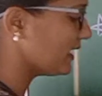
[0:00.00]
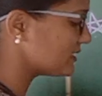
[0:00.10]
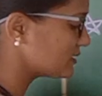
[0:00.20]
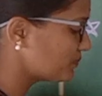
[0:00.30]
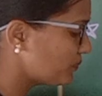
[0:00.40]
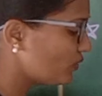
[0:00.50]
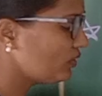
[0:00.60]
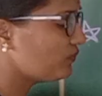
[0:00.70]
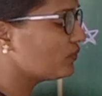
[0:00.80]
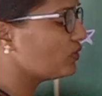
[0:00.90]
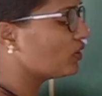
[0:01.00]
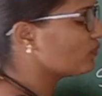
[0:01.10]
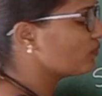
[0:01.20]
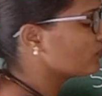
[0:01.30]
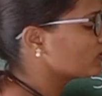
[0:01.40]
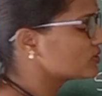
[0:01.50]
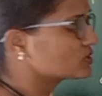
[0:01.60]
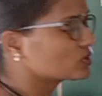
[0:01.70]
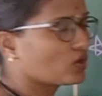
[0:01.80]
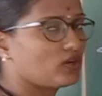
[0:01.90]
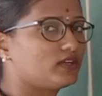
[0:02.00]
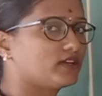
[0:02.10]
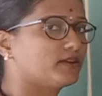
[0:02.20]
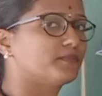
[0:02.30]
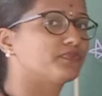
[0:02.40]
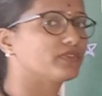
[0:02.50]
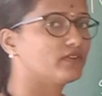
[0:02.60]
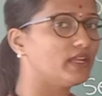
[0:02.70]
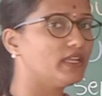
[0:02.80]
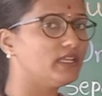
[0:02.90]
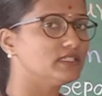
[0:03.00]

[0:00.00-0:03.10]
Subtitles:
spoonful of salt, right?